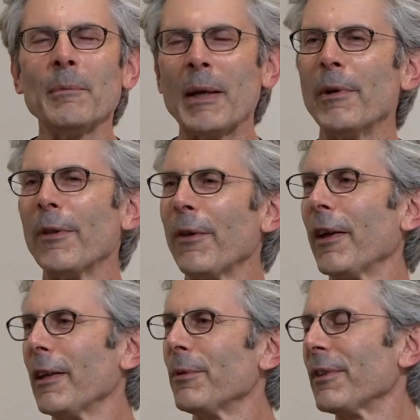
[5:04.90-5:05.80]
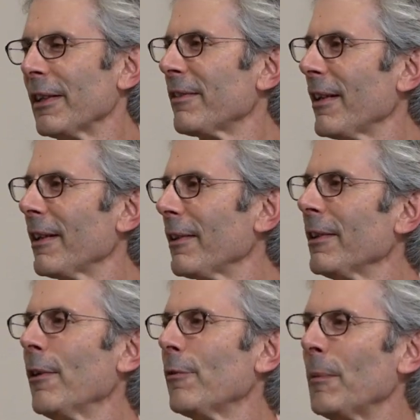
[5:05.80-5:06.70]
and my brother thought he was going to say,
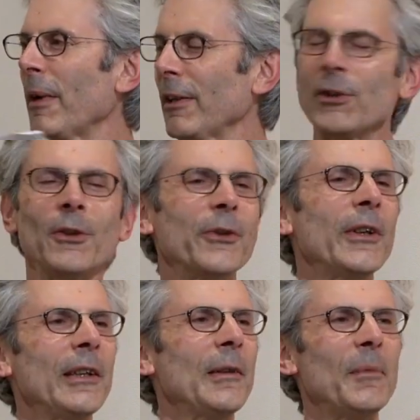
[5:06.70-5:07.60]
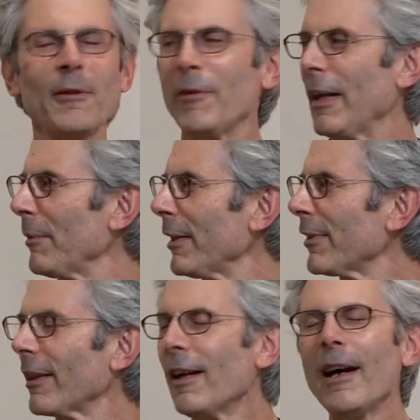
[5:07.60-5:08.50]
you know, for my children and my family.
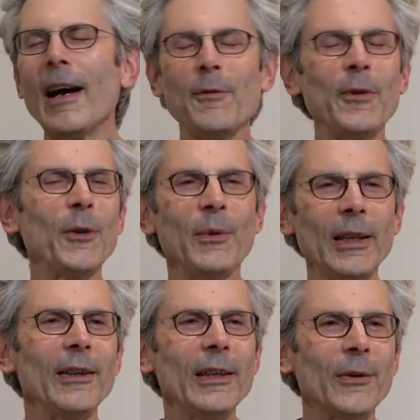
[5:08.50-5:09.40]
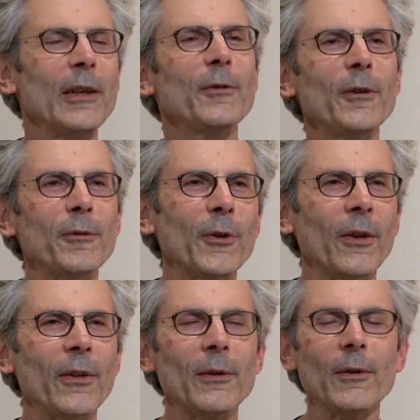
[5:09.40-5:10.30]
He's like, I feel really grateful
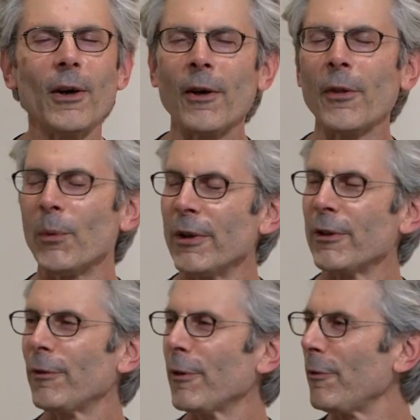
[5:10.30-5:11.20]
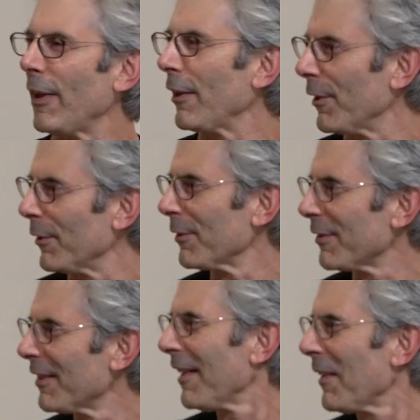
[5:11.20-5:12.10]
for the, all the wonderful
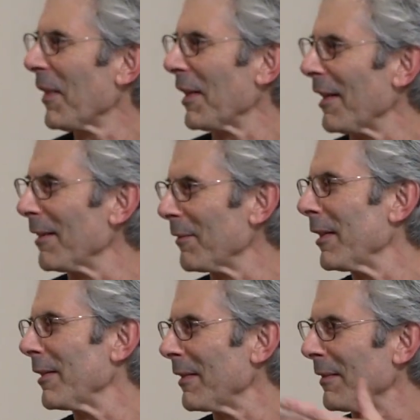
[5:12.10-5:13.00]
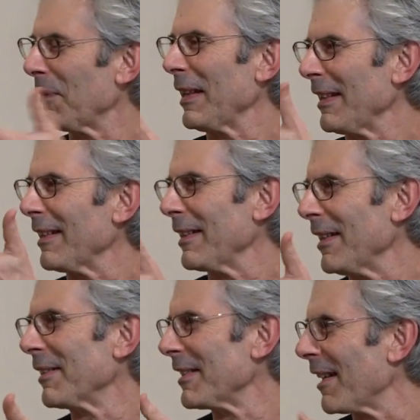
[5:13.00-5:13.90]
fellows, that I, the, the uh,
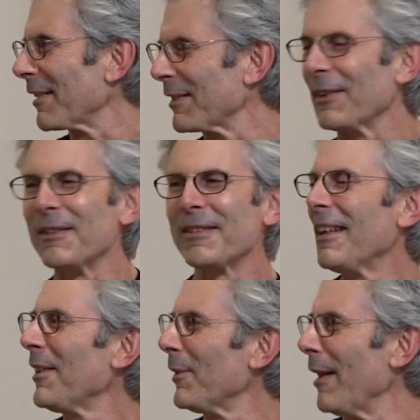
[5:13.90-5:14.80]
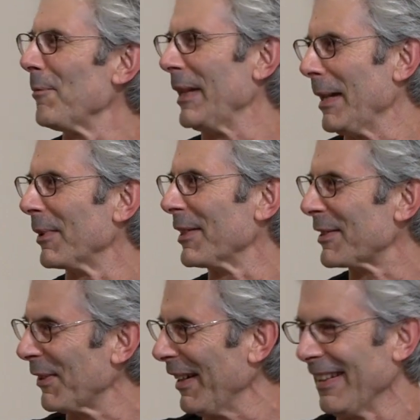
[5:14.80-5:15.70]
young doctors who I've been able uh-huh.
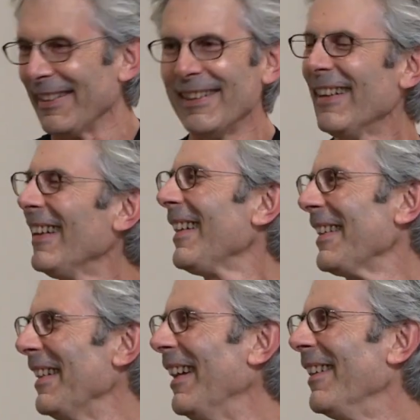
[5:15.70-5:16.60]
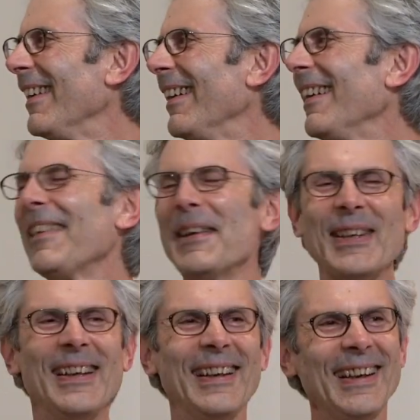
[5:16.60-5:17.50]
to train.
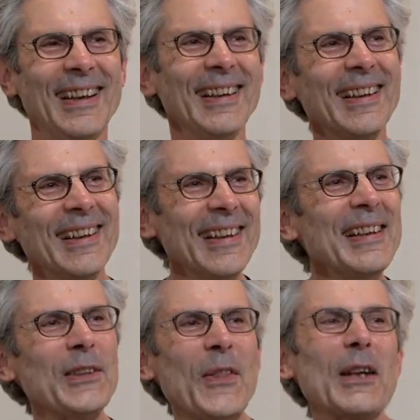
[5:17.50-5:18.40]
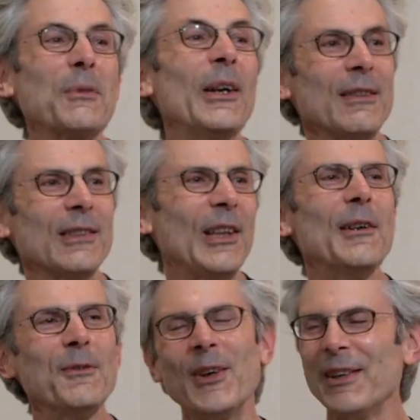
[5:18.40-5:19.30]
Uh-huh. So that's where his
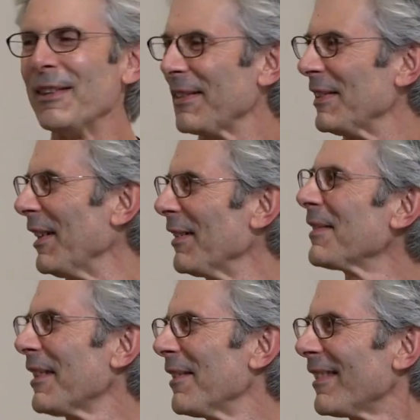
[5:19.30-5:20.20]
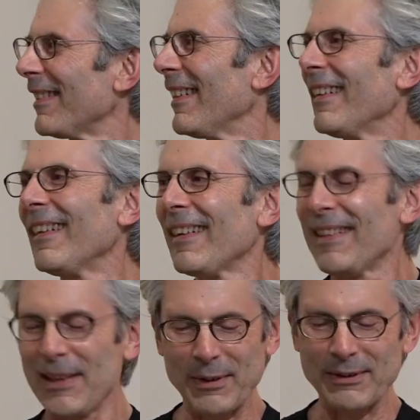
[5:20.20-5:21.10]
love was, you know, so
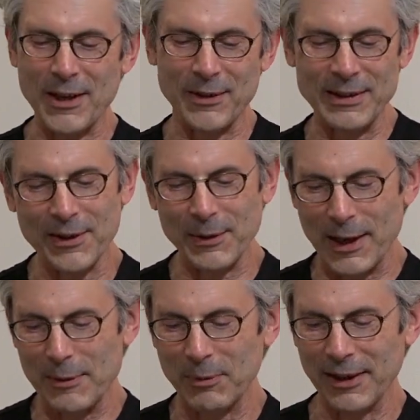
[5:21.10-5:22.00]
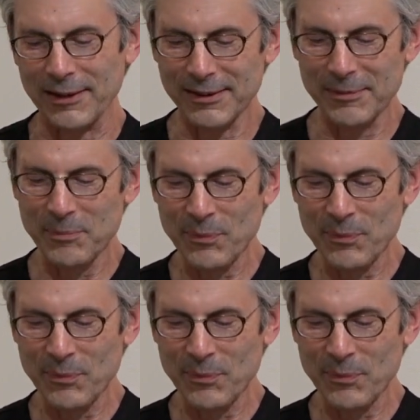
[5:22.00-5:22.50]
oh. he was going to the right place.